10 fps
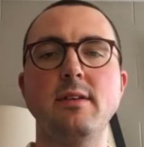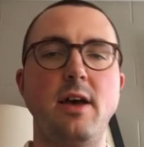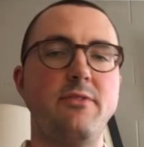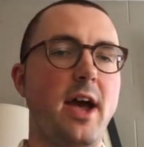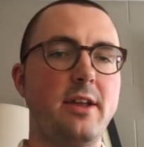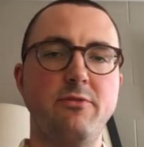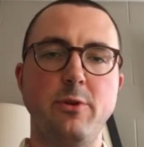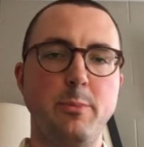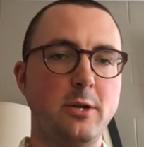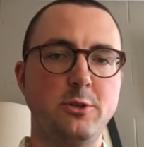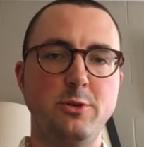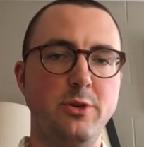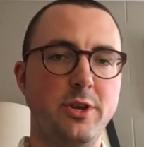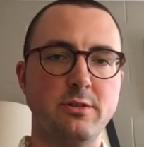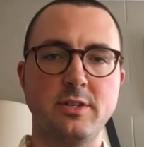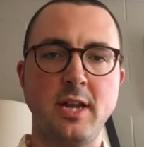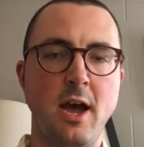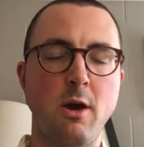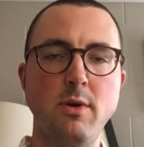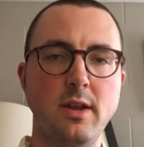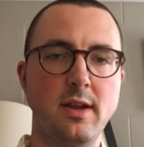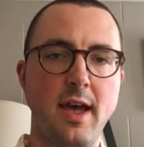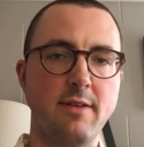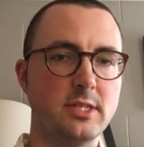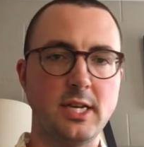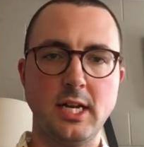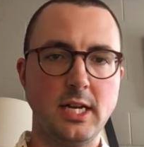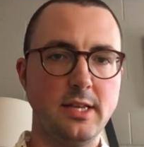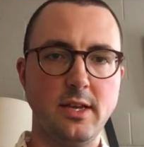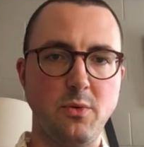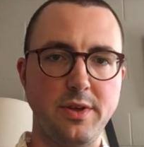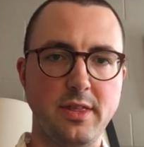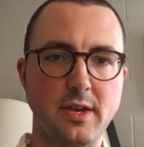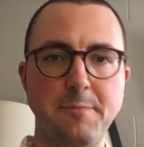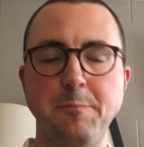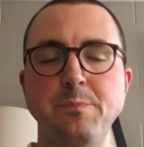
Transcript: I've had it for about 2 years now, and I haven't done anything with it.